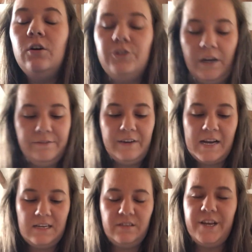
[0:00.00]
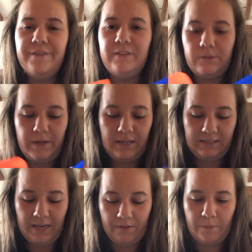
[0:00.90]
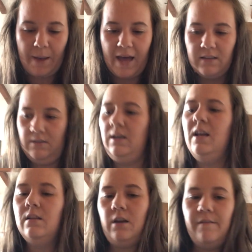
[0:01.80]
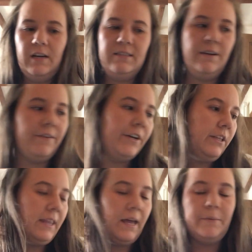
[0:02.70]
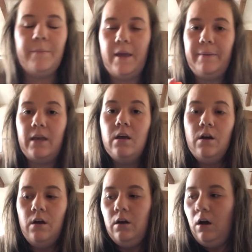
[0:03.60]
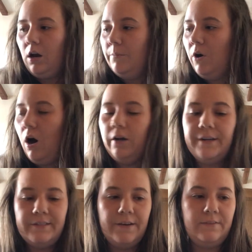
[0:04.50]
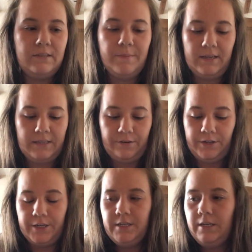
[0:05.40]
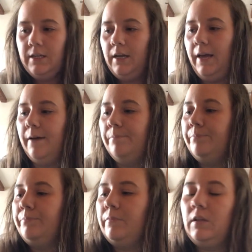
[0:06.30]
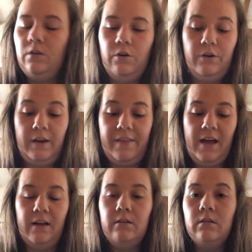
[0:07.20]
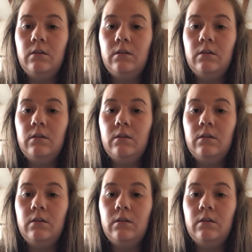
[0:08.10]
Try and find a surface where they sound the best. They don't really sound very good there, but maybe on a more hollow surface it might sound good. Or like that.